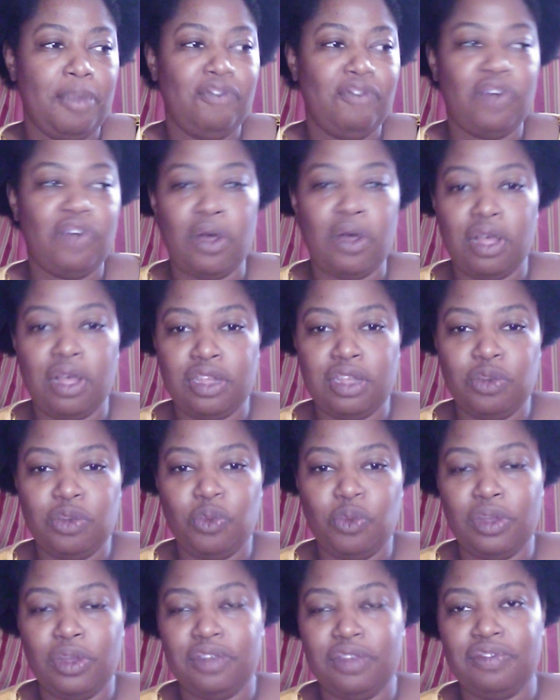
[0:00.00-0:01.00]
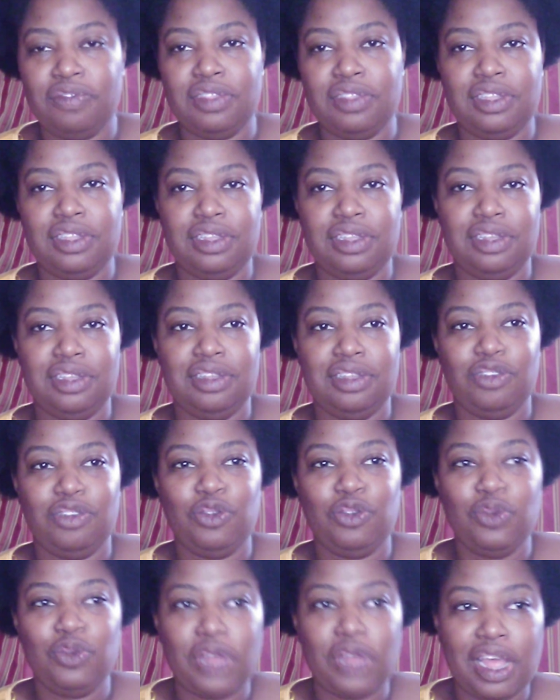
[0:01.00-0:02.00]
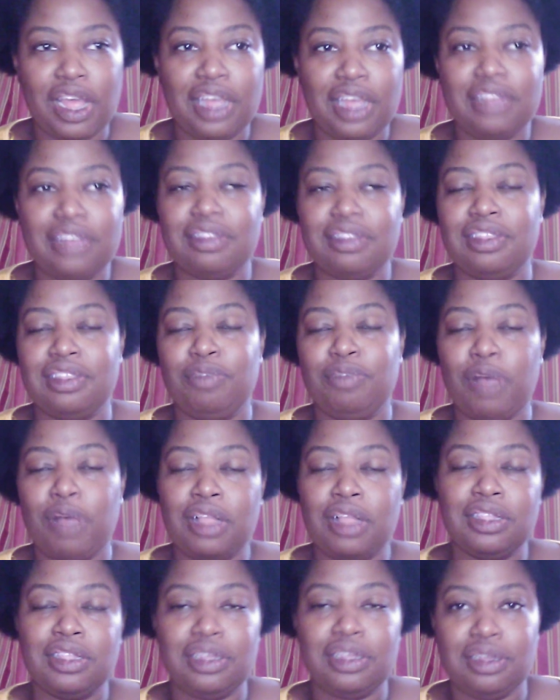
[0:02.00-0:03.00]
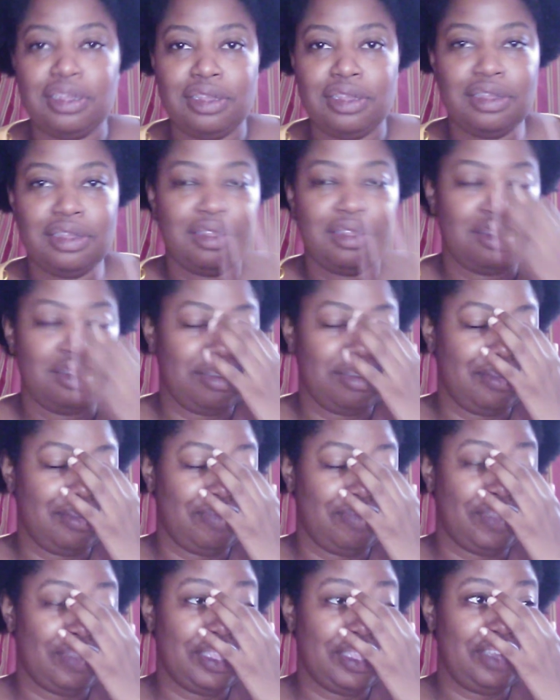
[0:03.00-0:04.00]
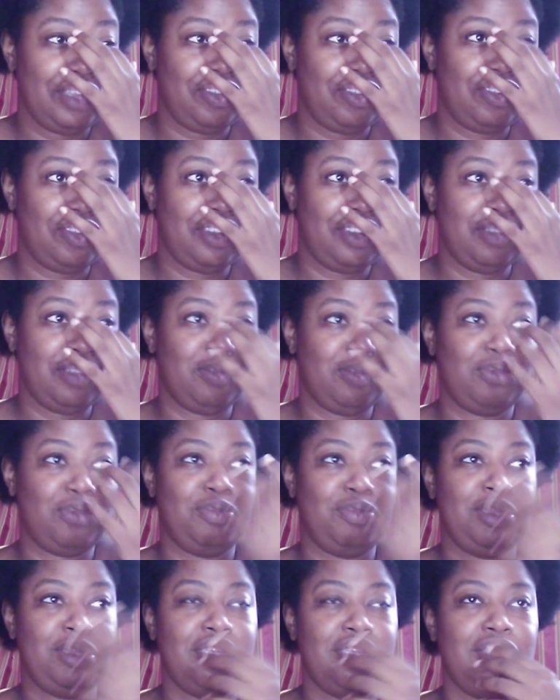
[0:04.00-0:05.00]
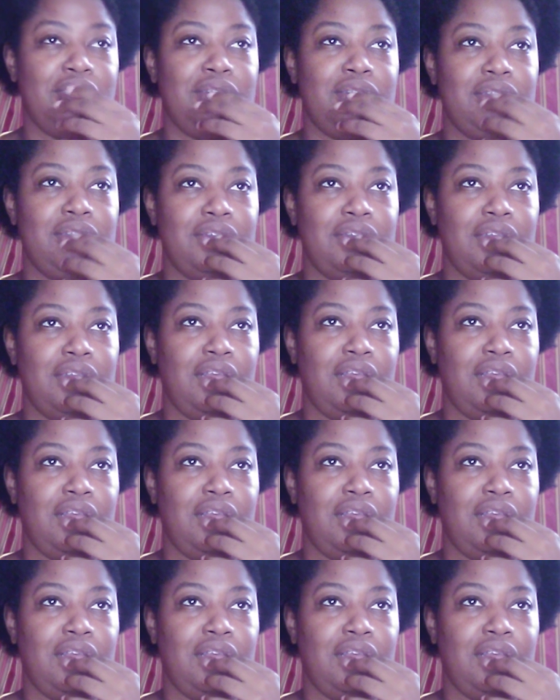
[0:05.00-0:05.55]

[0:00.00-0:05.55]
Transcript: Vaughn, one of the two guys. The poly relationship will be